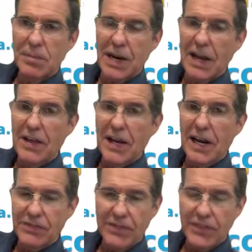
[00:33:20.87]
But
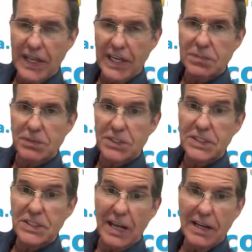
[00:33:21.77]
I think it's a
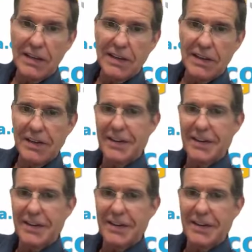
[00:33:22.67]
mistake.